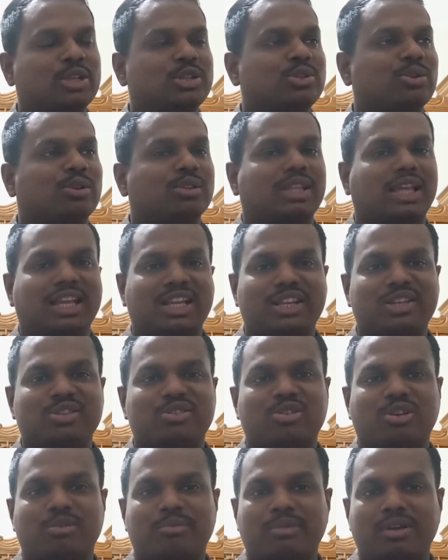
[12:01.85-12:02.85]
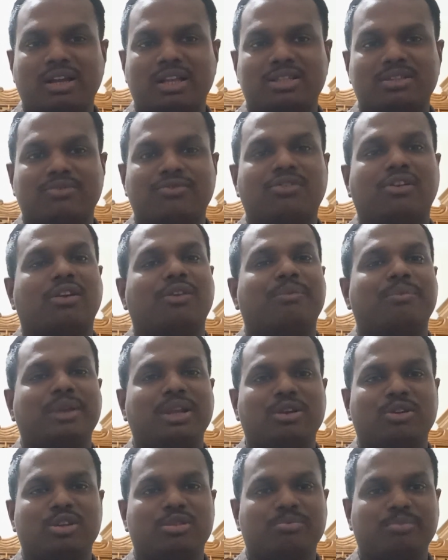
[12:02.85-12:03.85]
So thank you so much for
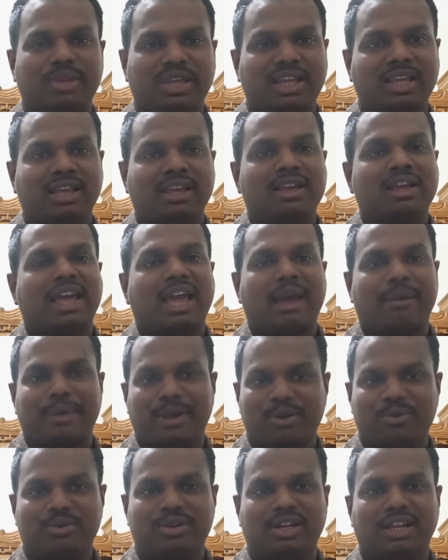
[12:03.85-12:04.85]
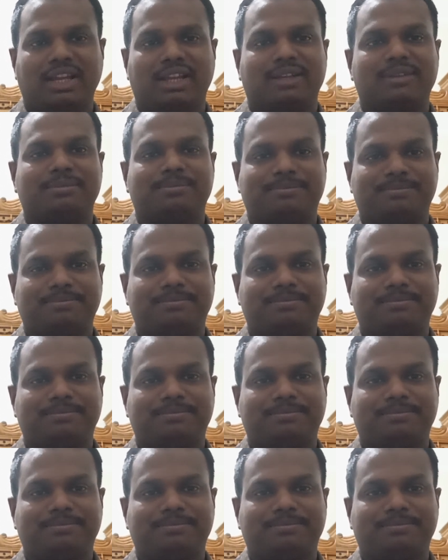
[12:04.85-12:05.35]
being with me. Have a good day.